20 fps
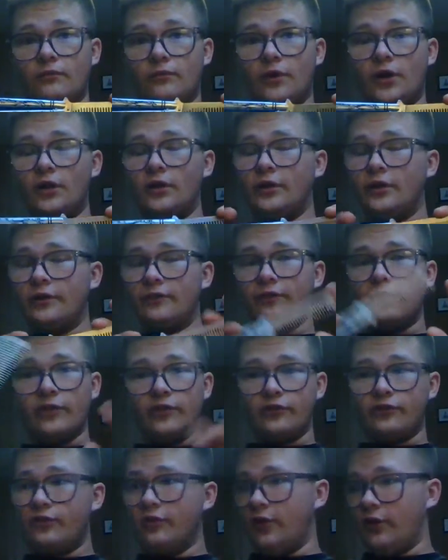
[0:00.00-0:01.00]
I love
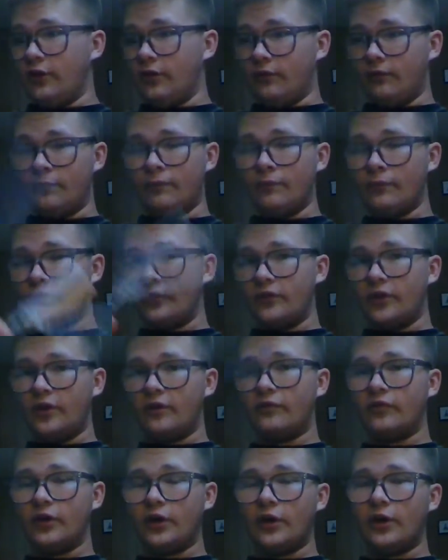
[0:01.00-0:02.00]
this thing.
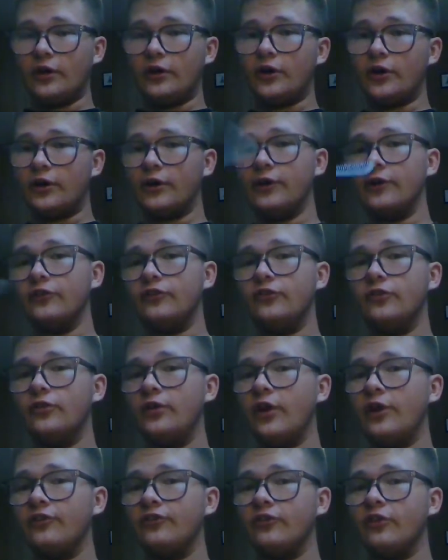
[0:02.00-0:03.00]
I've got, I got it two
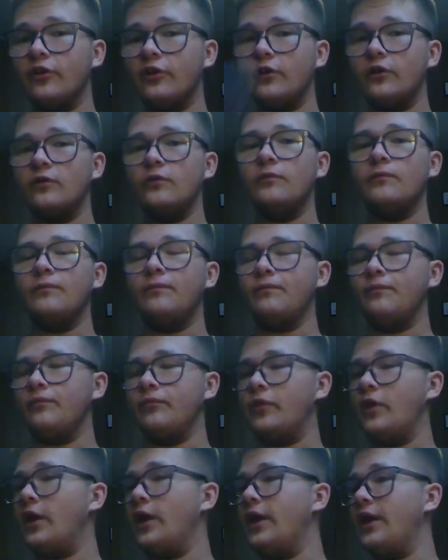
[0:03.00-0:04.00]
days ago,
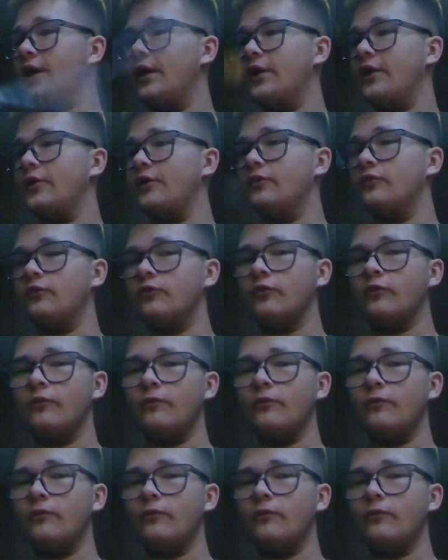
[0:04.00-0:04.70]
and